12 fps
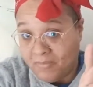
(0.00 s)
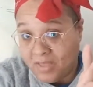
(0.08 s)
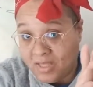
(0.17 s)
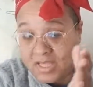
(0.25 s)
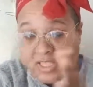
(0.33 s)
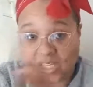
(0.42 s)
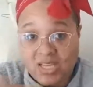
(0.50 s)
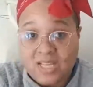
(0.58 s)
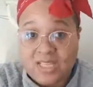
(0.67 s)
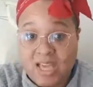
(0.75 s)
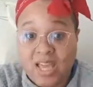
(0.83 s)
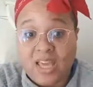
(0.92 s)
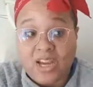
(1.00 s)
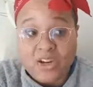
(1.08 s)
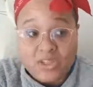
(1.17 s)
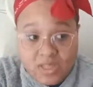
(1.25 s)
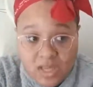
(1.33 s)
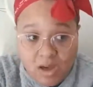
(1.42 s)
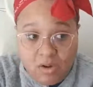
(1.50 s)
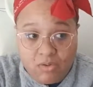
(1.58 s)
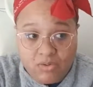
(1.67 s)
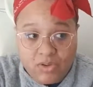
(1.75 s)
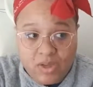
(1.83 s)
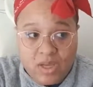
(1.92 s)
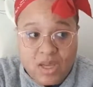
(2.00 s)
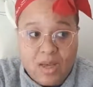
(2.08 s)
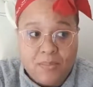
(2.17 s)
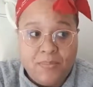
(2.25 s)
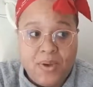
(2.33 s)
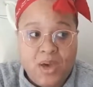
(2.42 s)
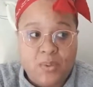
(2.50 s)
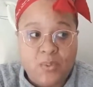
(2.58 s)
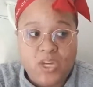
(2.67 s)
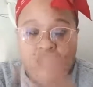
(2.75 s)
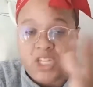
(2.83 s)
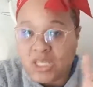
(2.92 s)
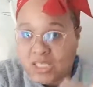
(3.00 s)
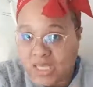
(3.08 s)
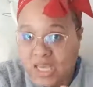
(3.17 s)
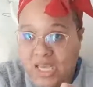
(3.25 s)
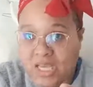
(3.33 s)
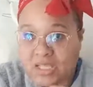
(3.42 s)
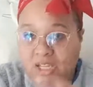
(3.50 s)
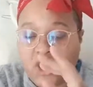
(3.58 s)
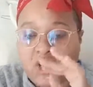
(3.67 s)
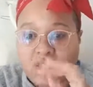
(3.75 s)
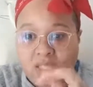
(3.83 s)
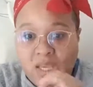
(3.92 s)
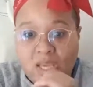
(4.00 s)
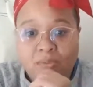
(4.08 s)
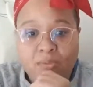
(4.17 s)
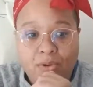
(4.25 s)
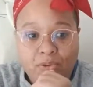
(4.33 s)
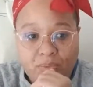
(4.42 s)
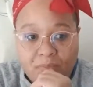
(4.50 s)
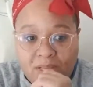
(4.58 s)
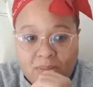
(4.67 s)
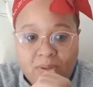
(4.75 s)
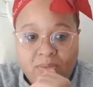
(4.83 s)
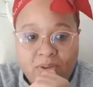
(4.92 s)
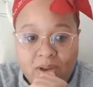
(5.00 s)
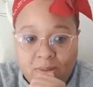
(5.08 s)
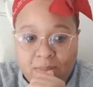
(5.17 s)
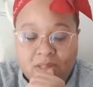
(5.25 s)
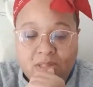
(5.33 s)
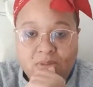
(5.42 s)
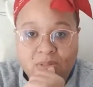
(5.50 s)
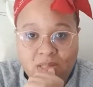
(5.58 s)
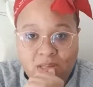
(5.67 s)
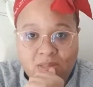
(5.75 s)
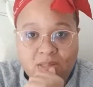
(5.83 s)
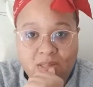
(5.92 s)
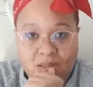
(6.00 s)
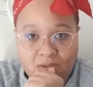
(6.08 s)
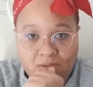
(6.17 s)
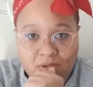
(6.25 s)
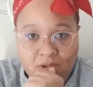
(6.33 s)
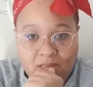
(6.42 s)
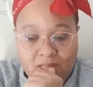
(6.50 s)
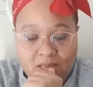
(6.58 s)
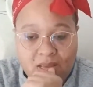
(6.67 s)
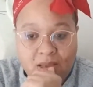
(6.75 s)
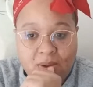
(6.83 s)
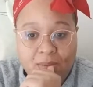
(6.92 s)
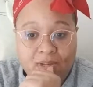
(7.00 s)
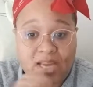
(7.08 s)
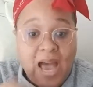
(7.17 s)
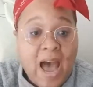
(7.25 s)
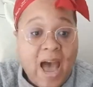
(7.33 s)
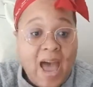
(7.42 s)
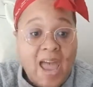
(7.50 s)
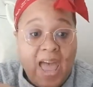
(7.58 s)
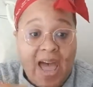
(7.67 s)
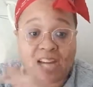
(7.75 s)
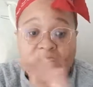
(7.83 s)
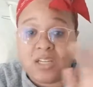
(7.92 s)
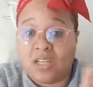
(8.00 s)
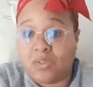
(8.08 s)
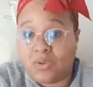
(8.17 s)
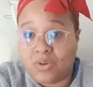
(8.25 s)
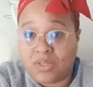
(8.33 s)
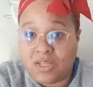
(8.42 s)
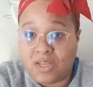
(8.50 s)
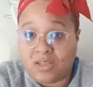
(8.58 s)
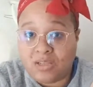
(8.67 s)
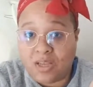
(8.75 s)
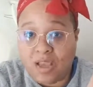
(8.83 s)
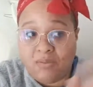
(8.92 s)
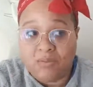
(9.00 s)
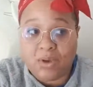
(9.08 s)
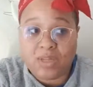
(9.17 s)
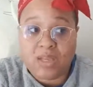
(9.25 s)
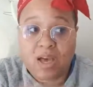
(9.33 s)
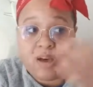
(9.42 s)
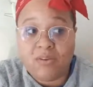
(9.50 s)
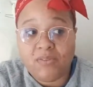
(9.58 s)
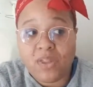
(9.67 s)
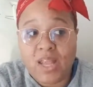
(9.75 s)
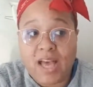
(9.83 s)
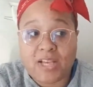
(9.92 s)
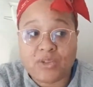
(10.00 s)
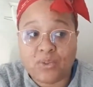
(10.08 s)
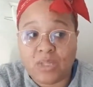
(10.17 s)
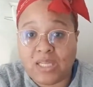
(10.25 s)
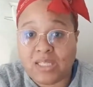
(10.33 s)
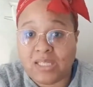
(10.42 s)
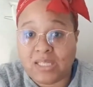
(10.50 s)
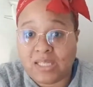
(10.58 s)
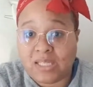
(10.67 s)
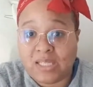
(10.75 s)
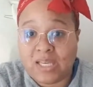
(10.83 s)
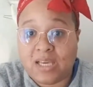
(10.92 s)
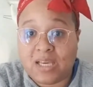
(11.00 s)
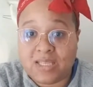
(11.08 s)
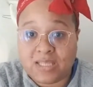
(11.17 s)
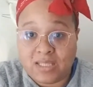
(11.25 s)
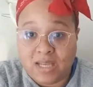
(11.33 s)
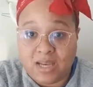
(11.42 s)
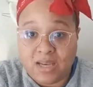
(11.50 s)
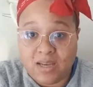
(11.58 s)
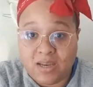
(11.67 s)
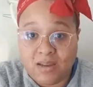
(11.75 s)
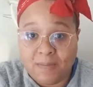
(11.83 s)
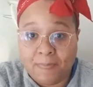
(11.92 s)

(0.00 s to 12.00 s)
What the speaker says: Like, she does sound like herself, but when she sings, her singing voice reminds me very much of CL's singing voice, which I actually adore CL's singing voice. Of the last releases that CL has done,